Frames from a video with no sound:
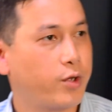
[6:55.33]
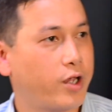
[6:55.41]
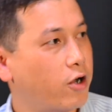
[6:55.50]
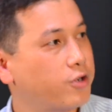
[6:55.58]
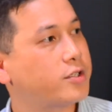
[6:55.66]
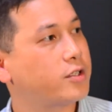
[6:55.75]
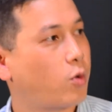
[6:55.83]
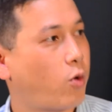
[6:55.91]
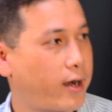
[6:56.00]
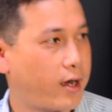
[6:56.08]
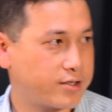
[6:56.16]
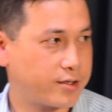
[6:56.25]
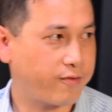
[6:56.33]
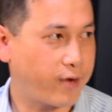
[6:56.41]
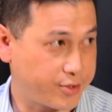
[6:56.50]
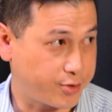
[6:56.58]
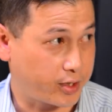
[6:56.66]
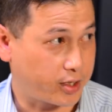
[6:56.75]
we hosted the White House
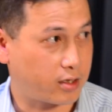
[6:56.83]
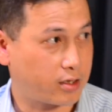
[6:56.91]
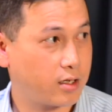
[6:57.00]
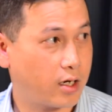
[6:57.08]
Advisory here,